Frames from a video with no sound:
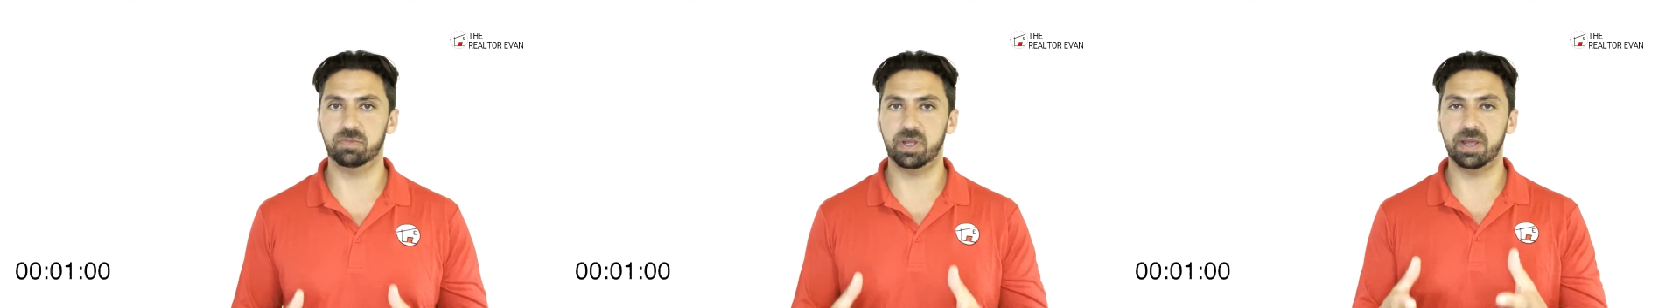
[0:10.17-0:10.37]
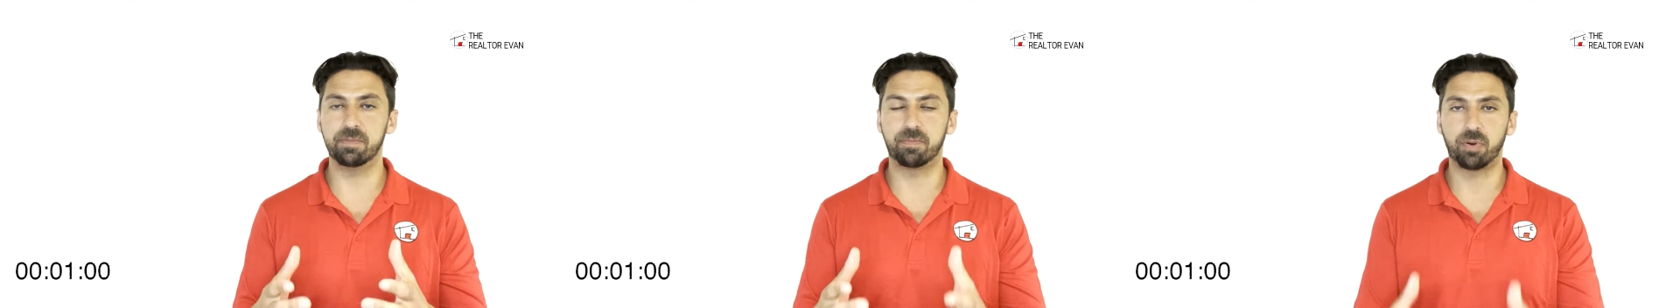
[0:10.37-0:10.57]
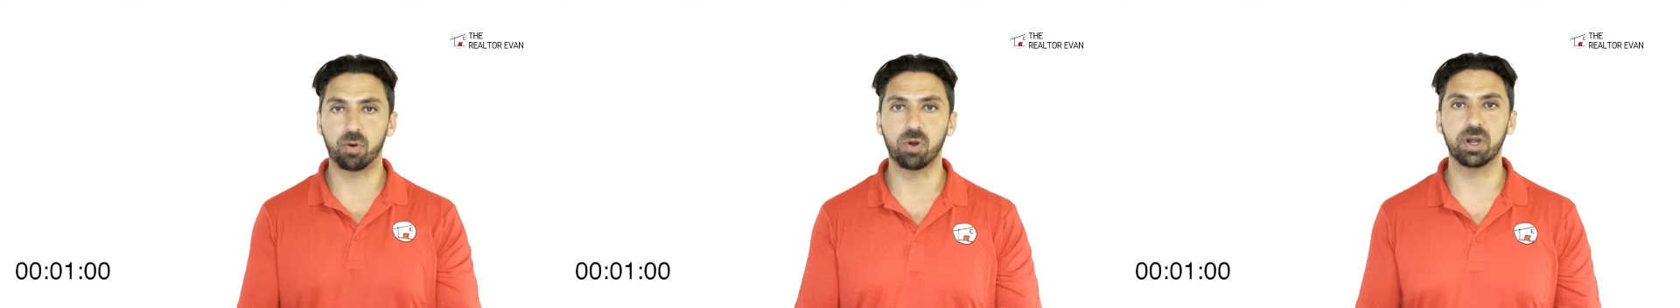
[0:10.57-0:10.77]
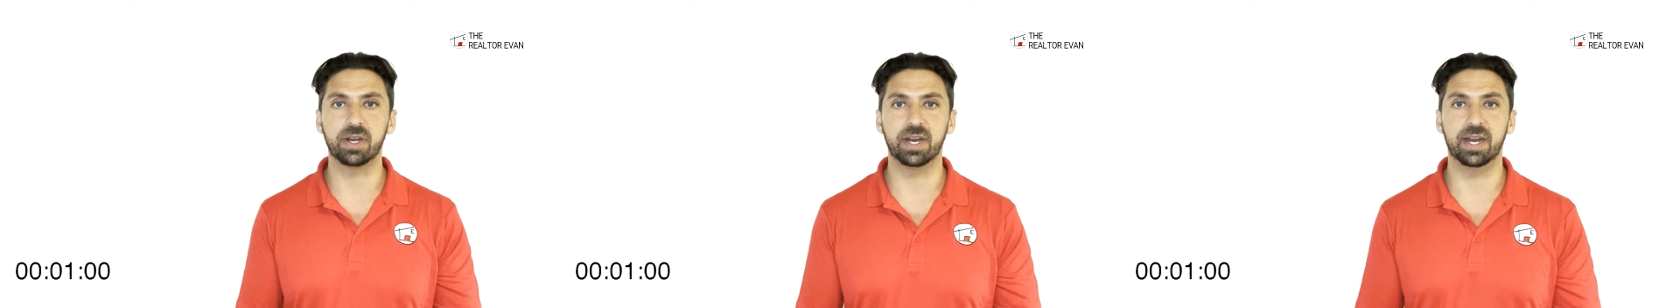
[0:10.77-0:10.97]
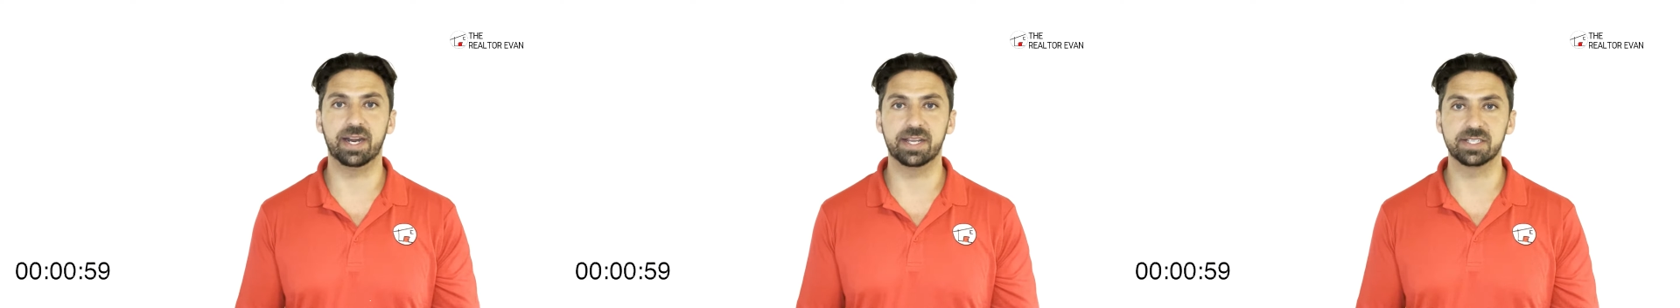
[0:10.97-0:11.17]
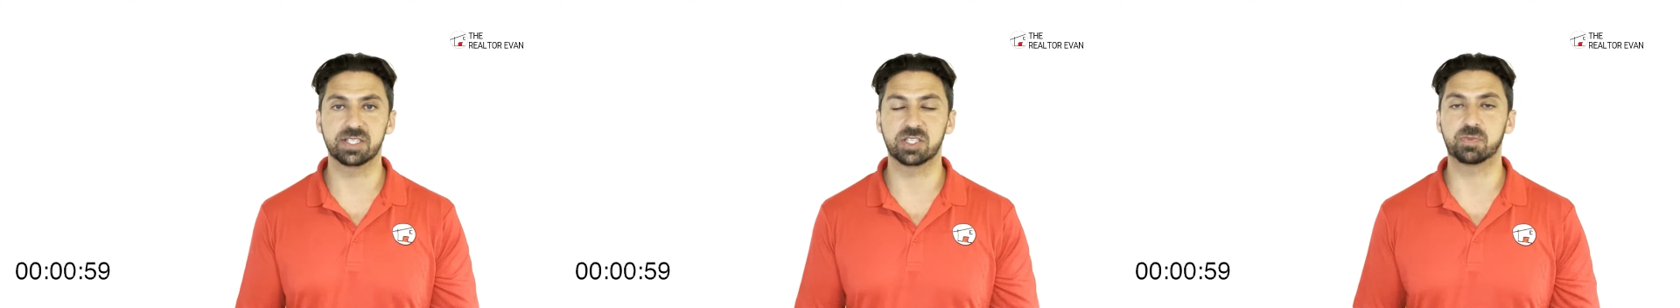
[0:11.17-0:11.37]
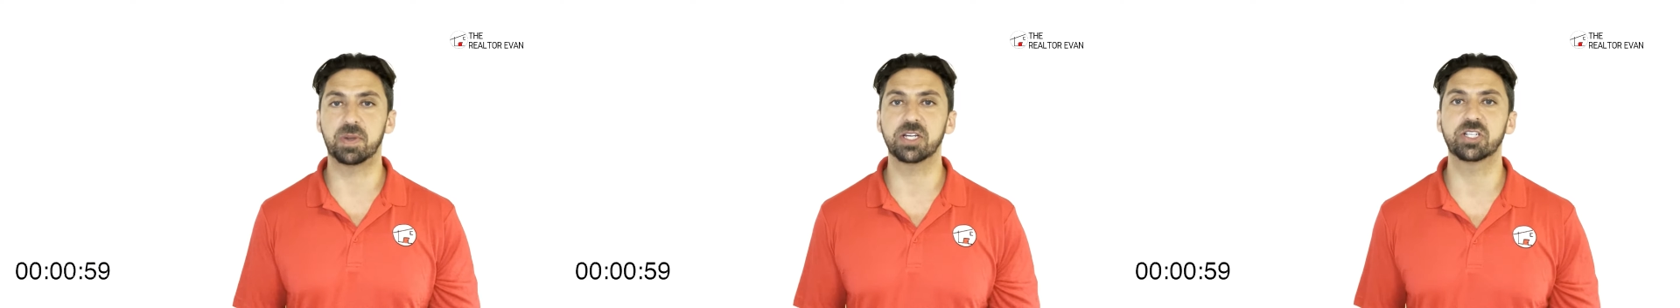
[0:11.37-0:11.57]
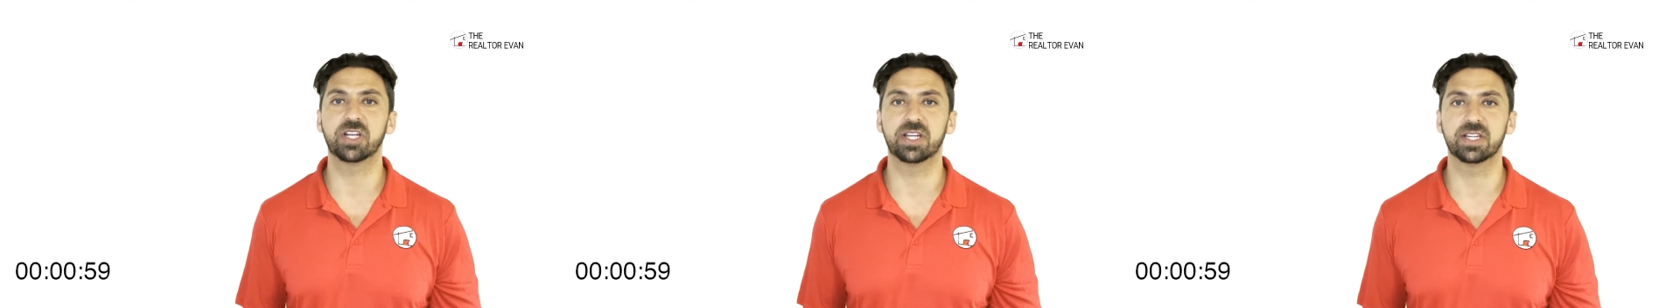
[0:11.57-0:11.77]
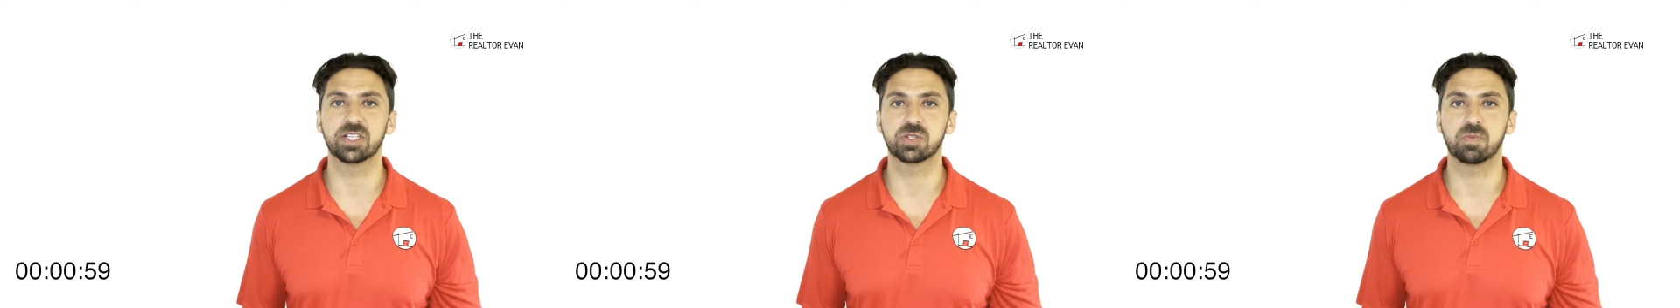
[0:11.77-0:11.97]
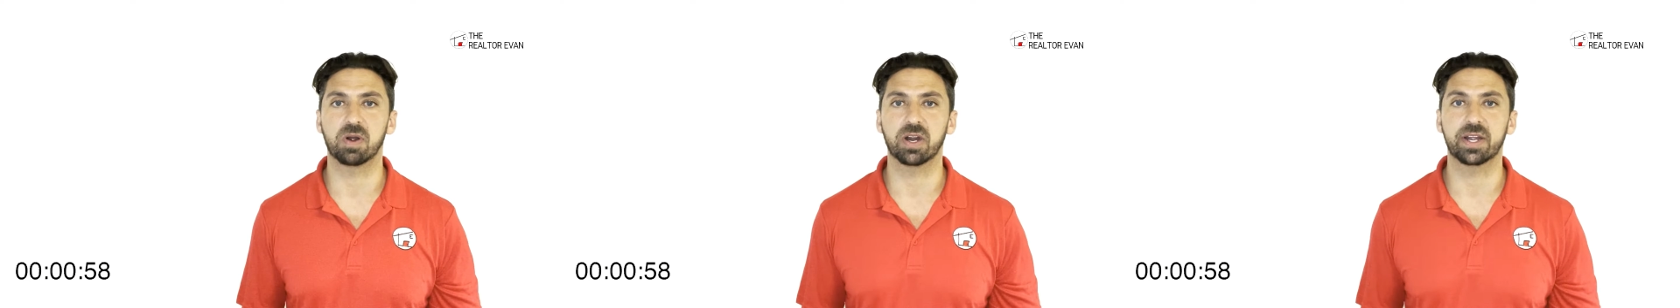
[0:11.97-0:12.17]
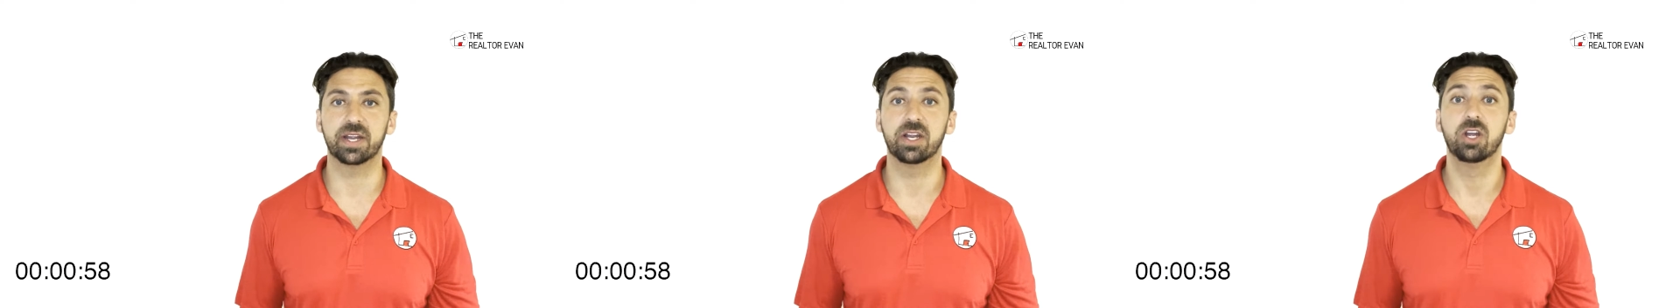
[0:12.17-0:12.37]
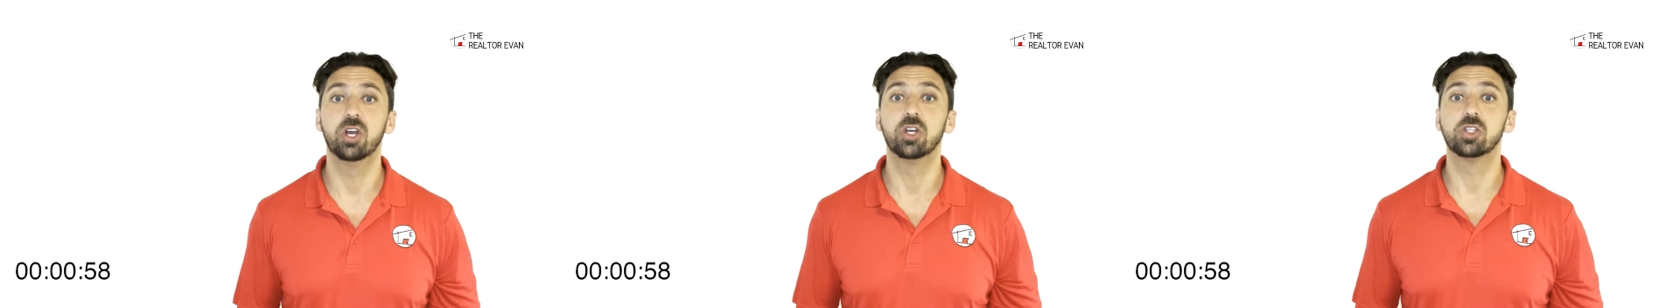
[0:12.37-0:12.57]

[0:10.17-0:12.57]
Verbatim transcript: important it is, especially in this market,